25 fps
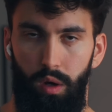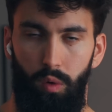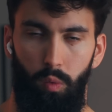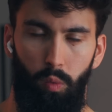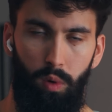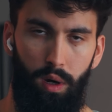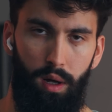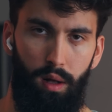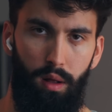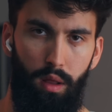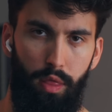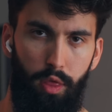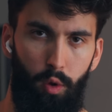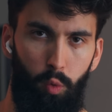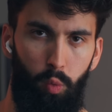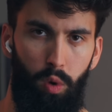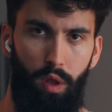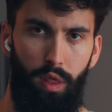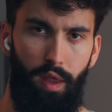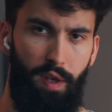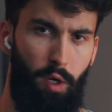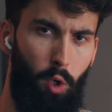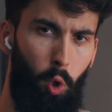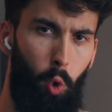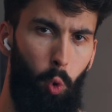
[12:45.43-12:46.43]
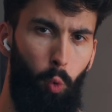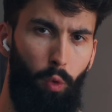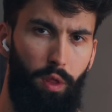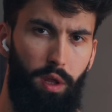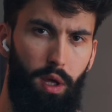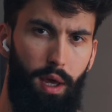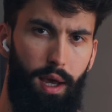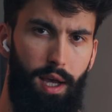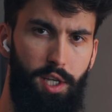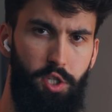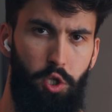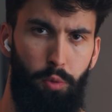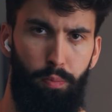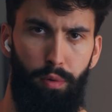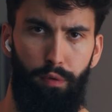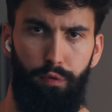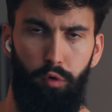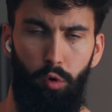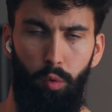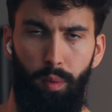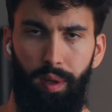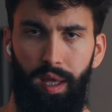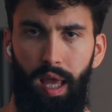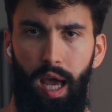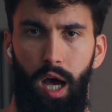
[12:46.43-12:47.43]
while the one that only has you
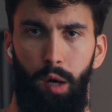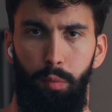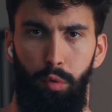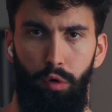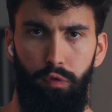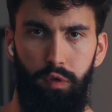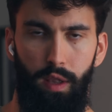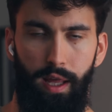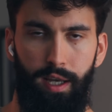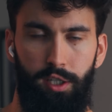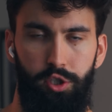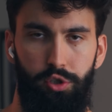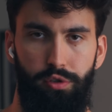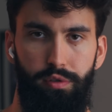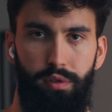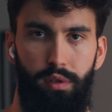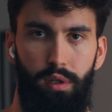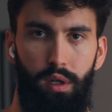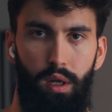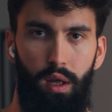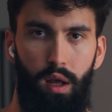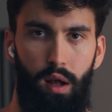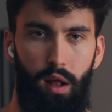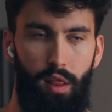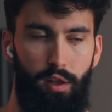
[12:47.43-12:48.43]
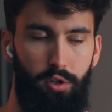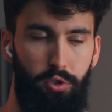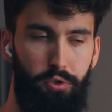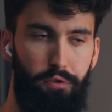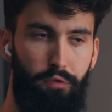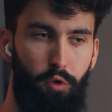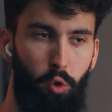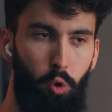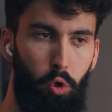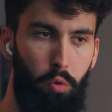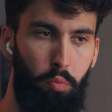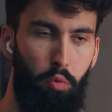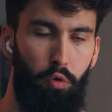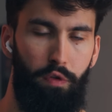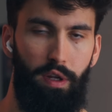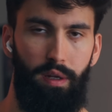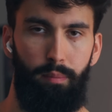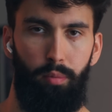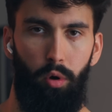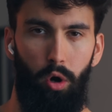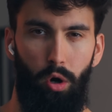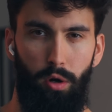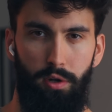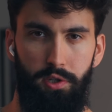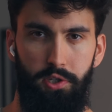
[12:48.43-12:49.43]
performing elbow flexion, there's fewer moving
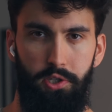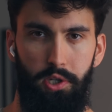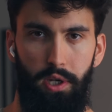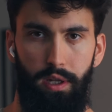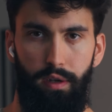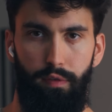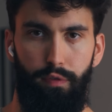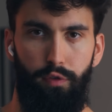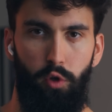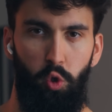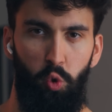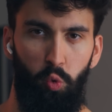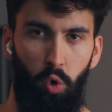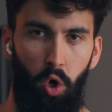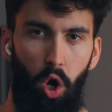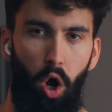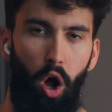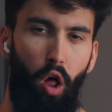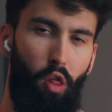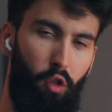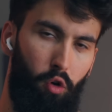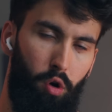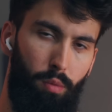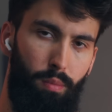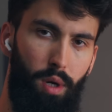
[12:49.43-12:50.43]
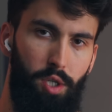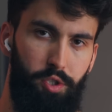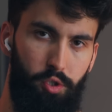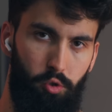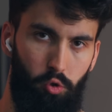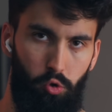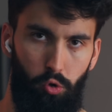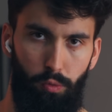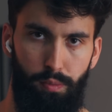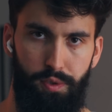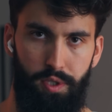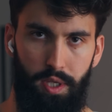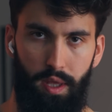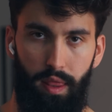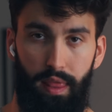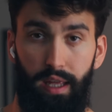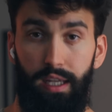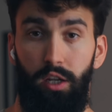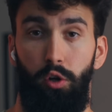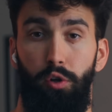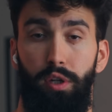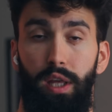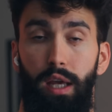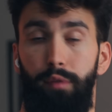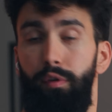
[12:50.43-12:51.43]
parts and fewer other muscle groups
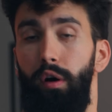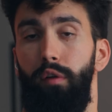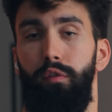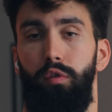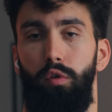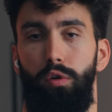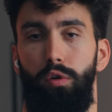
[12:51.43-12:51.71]
that could give up